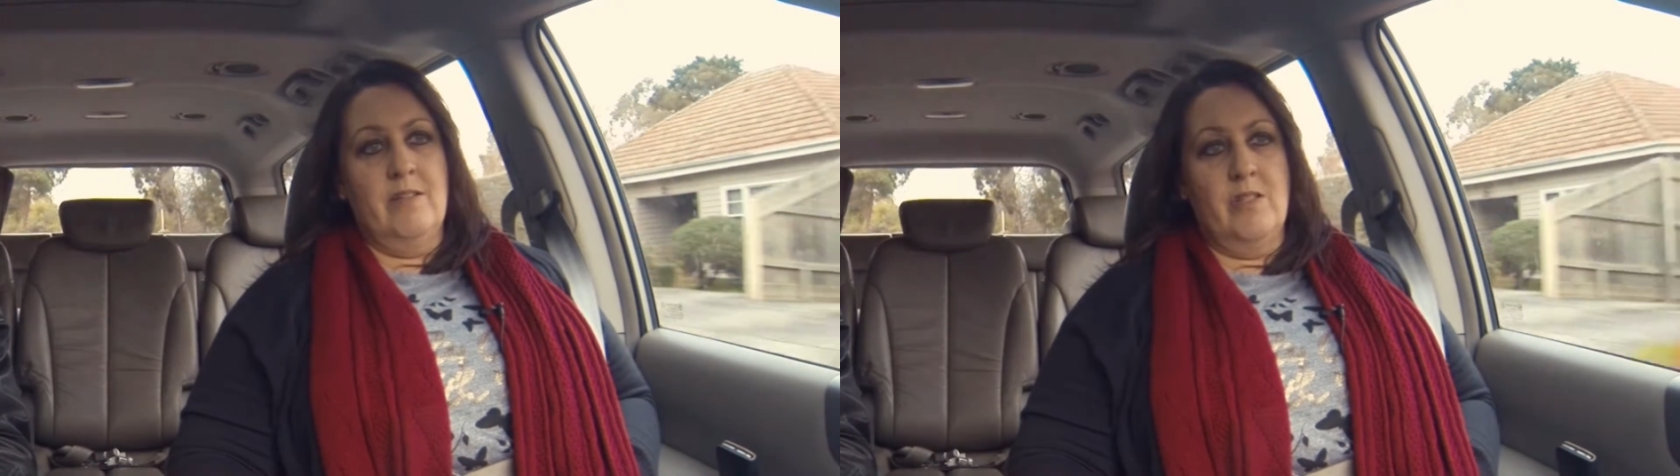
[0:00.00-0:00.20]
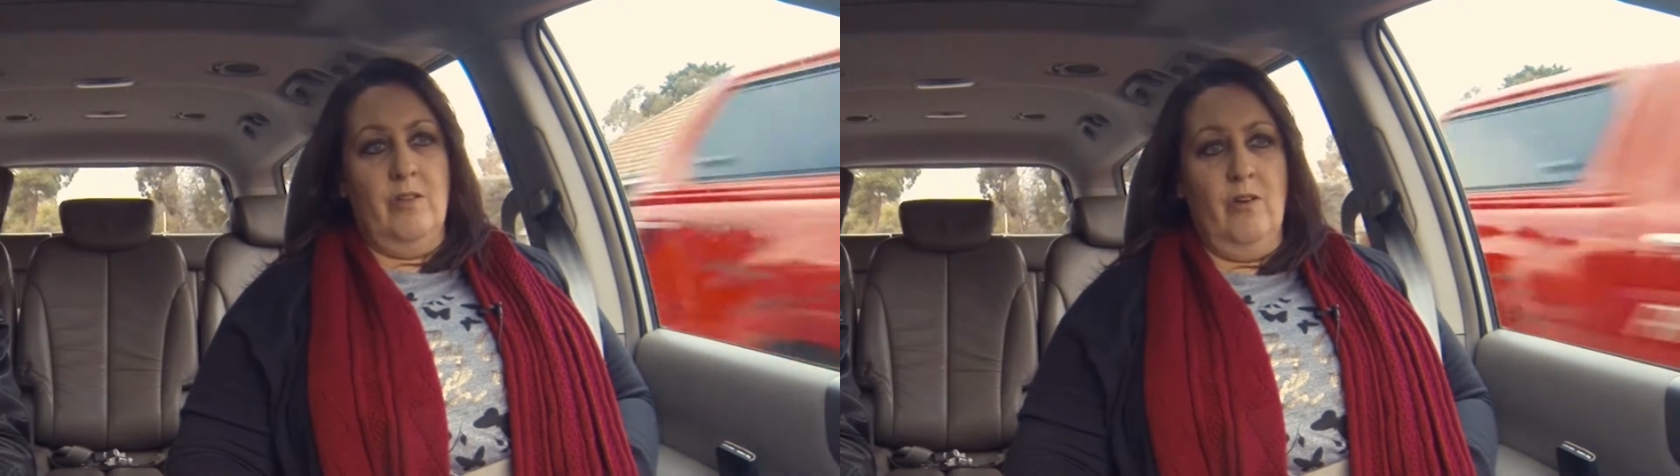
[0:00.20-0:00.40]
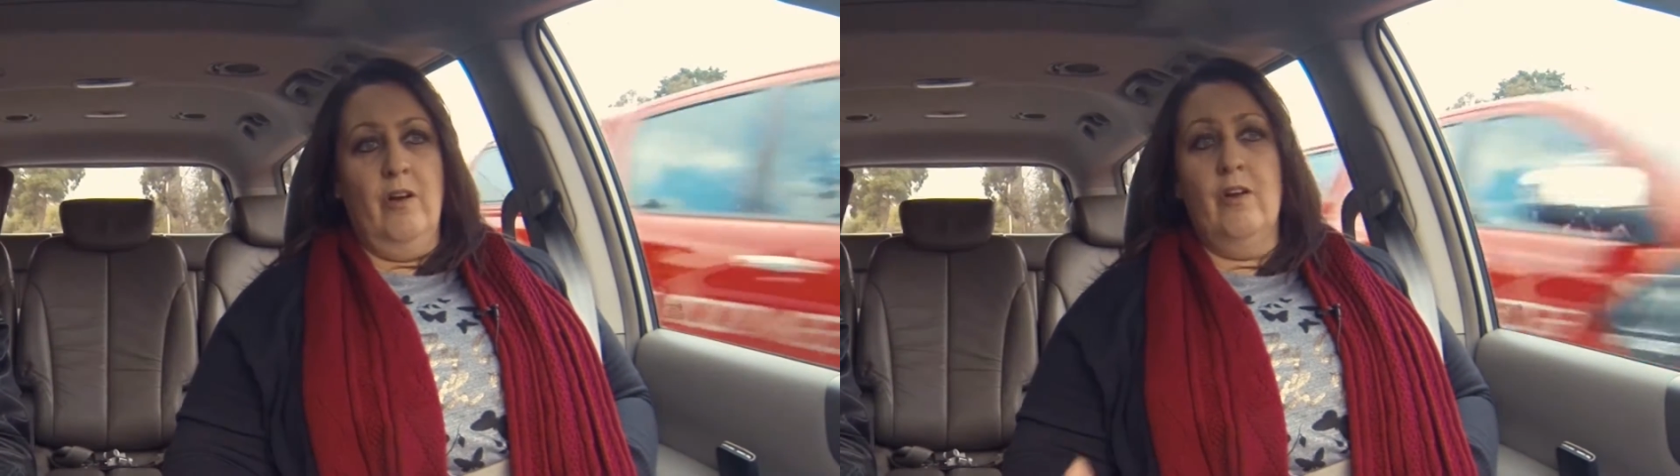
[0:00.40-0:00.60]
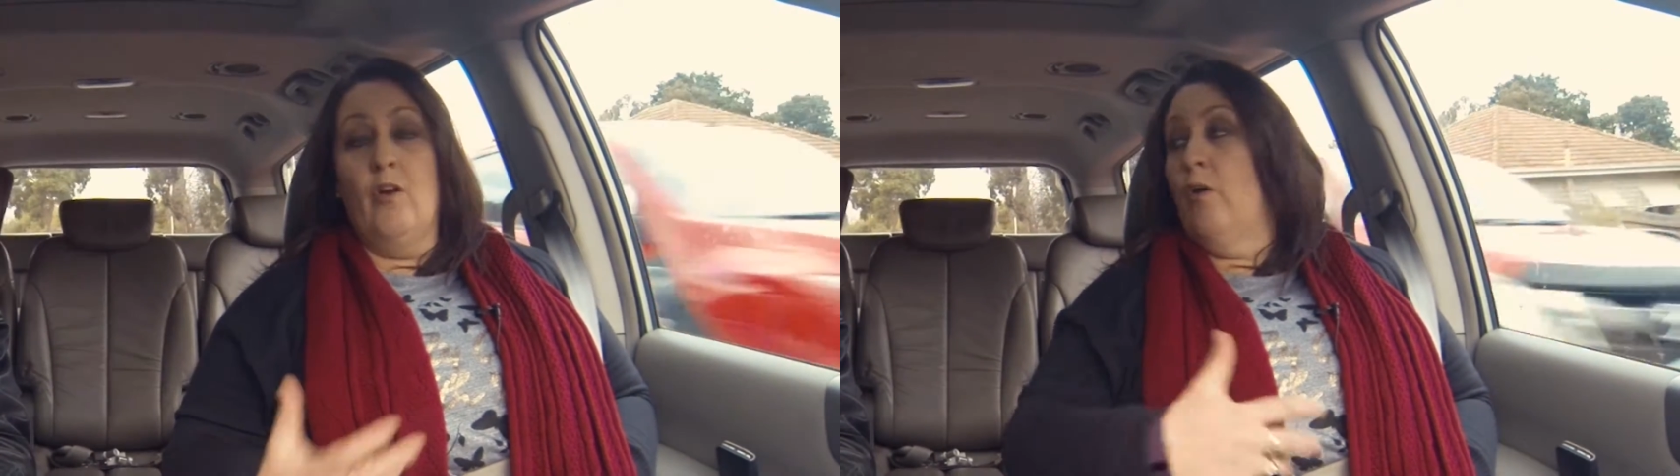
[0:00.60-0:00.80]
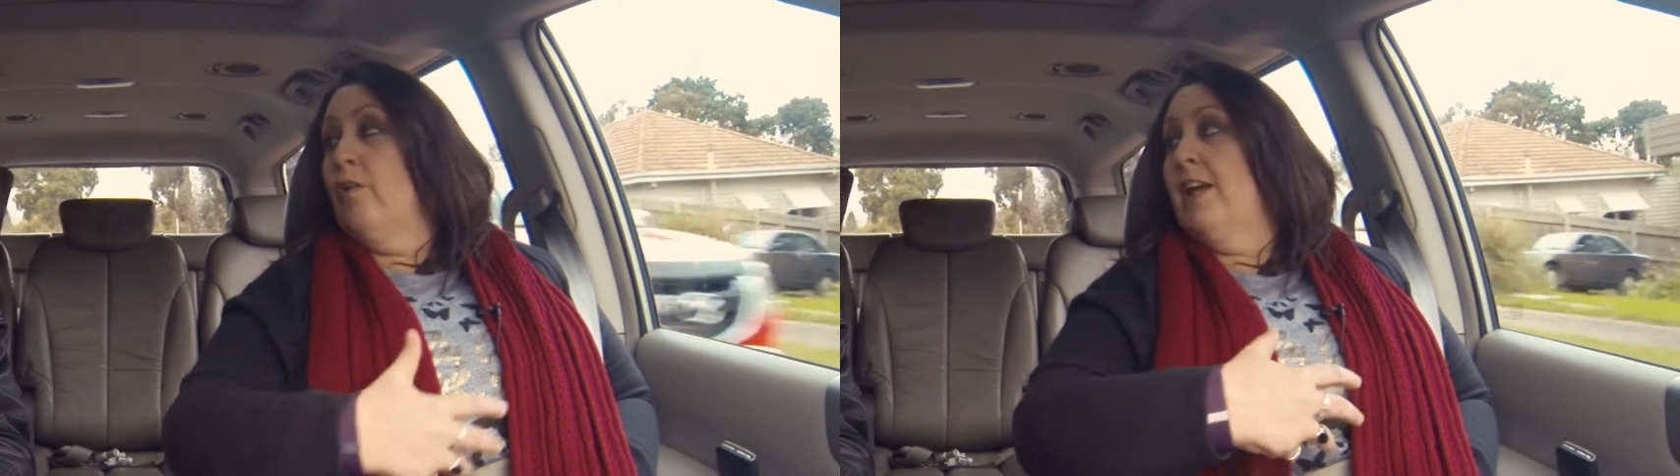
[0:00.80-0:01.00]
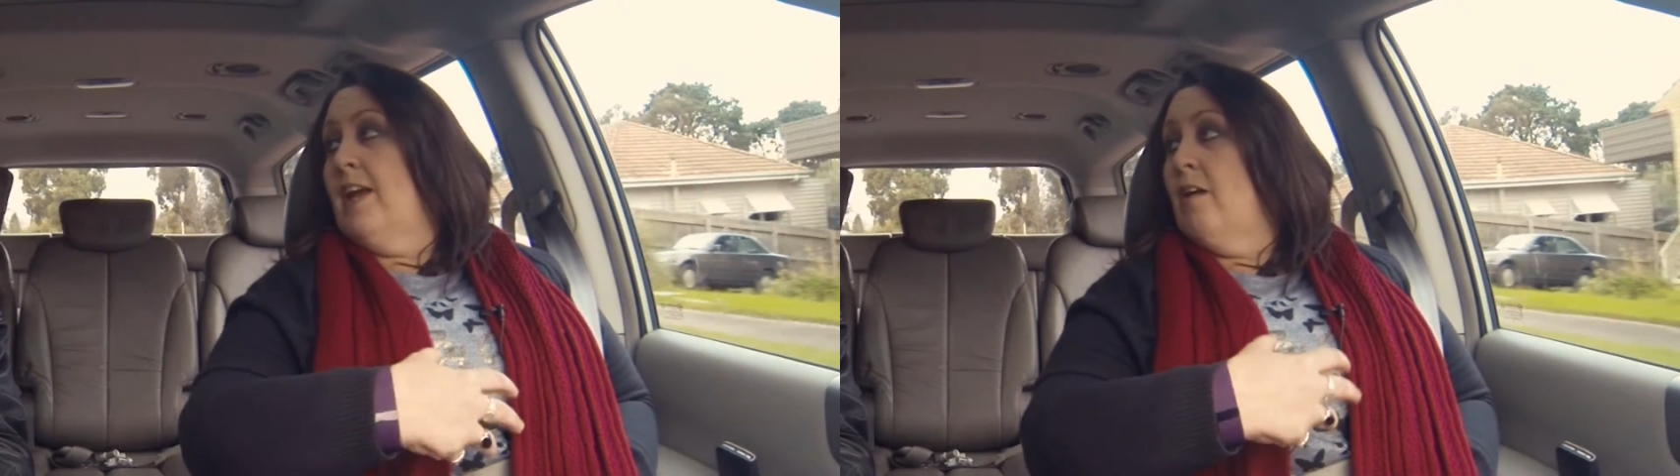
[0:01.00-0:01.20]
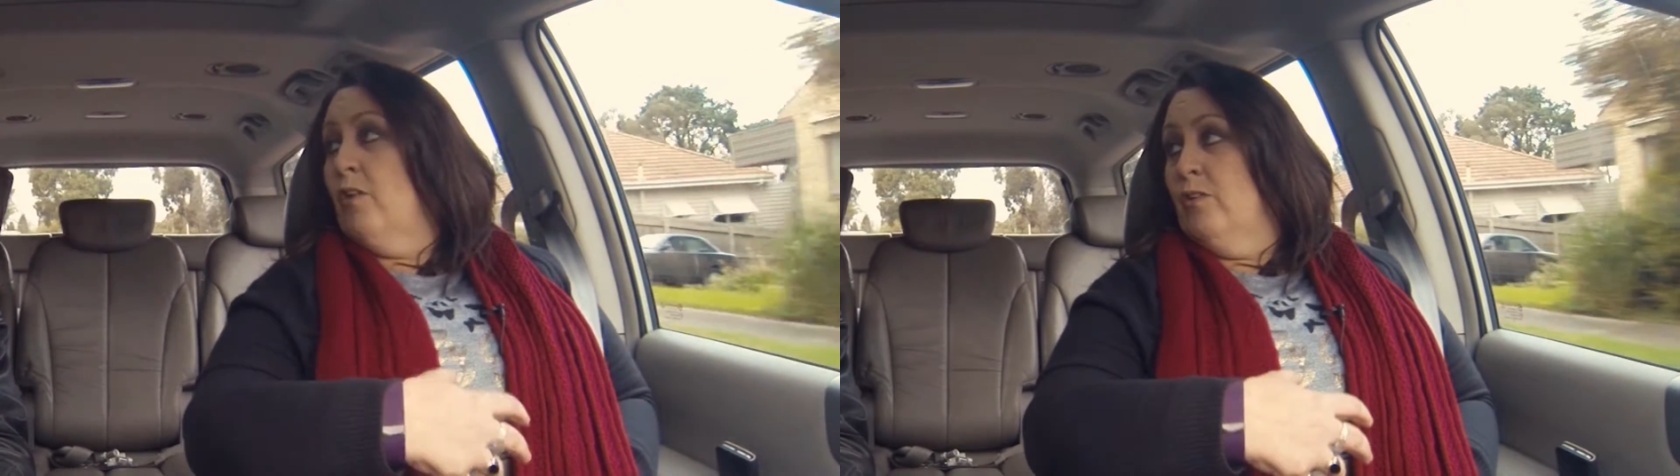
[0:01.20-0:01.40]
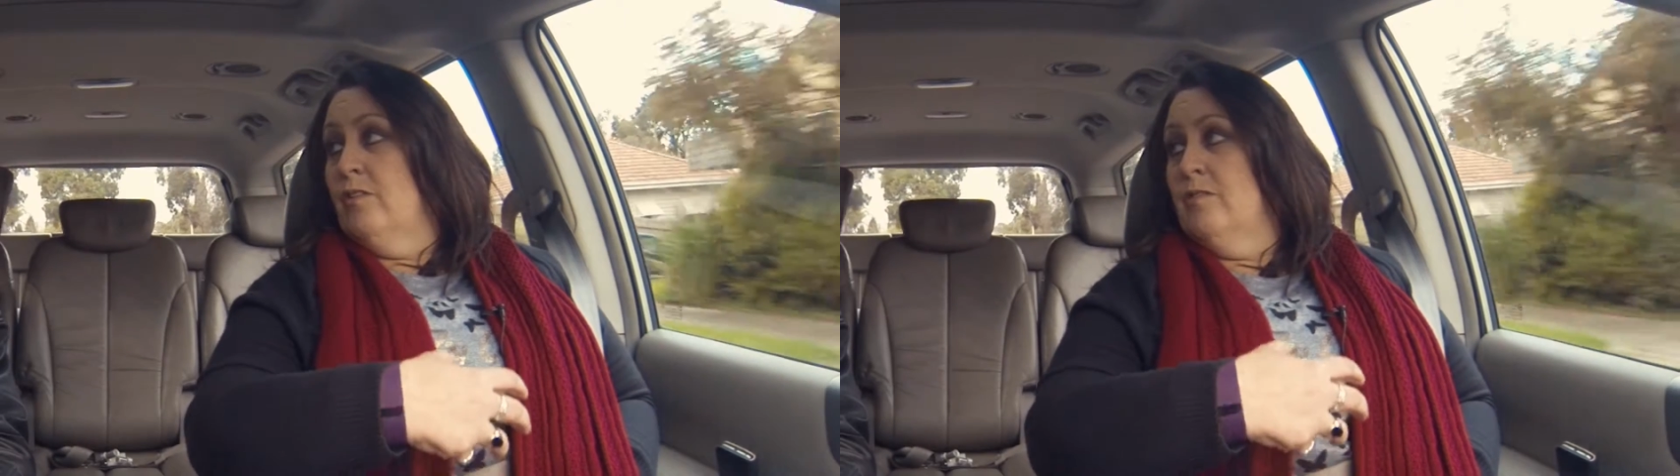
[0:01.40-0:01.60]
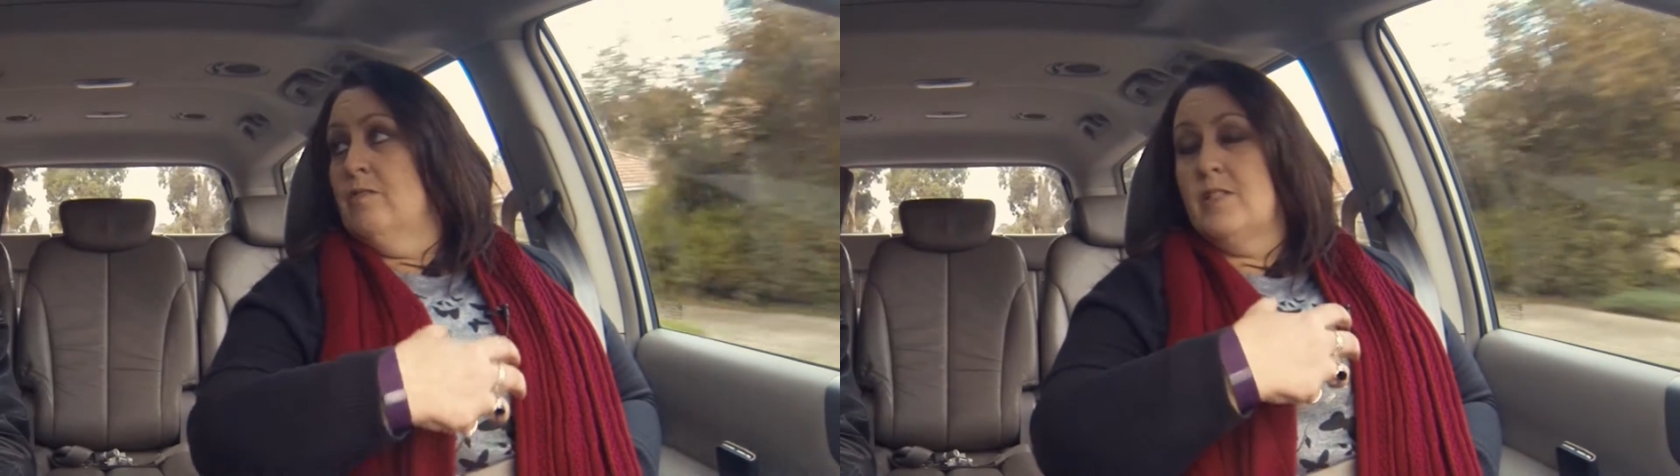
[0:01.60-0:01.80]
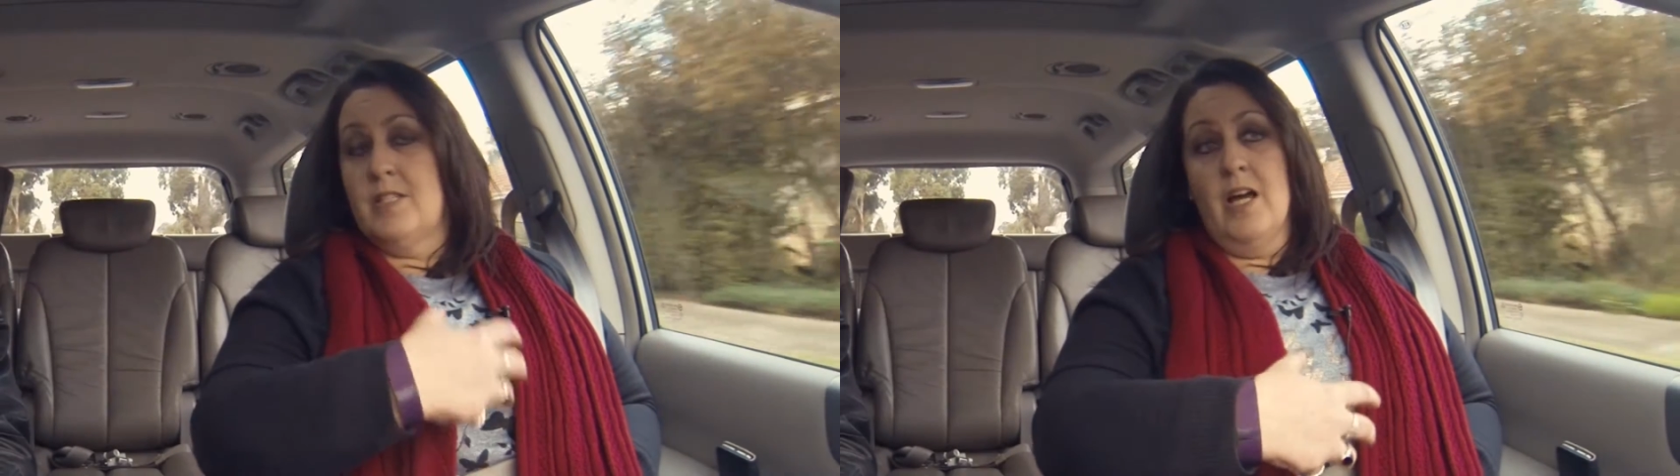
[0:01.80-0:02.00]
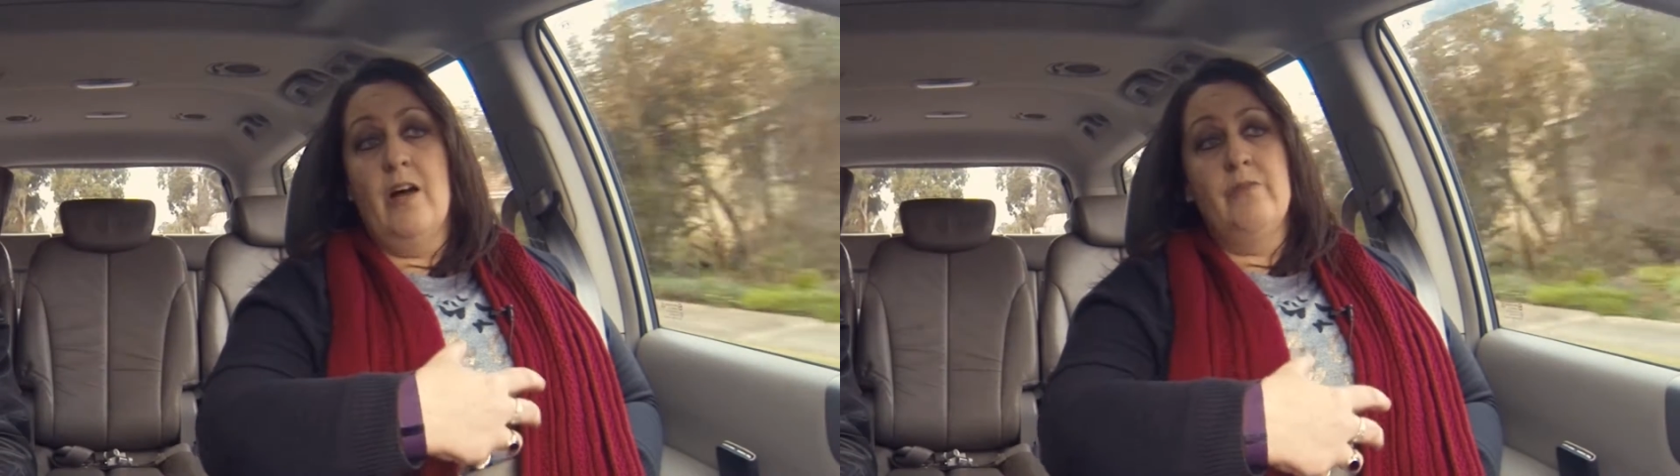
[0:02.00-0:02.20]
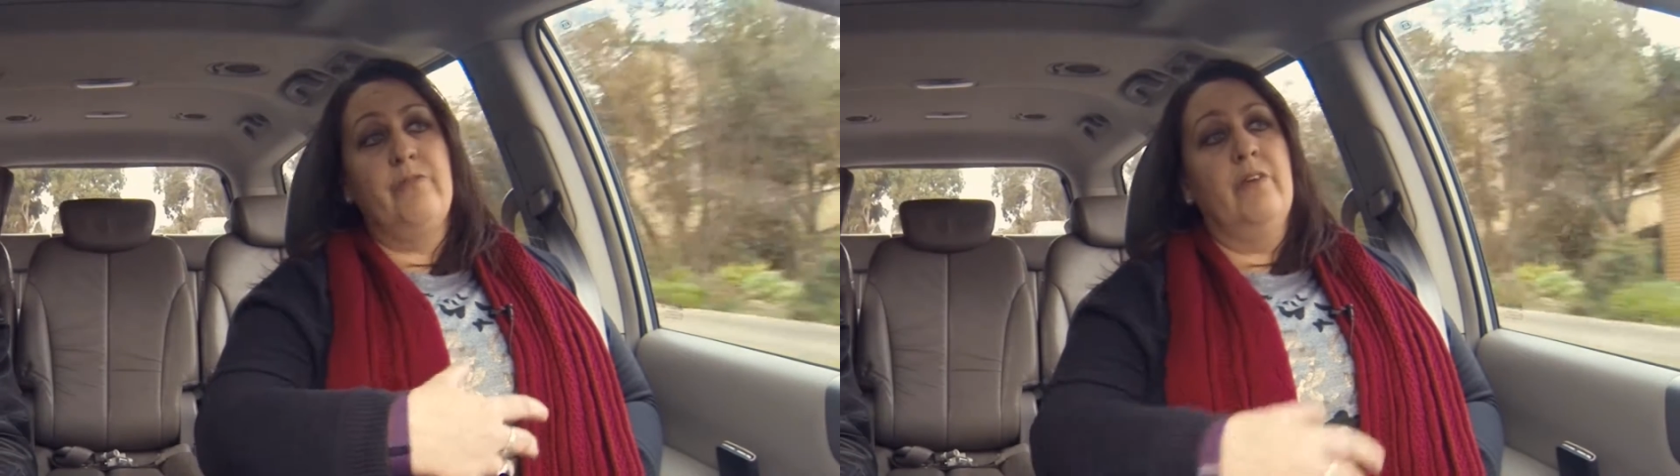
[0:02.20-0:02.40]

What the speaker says: to God and owning our own stuff,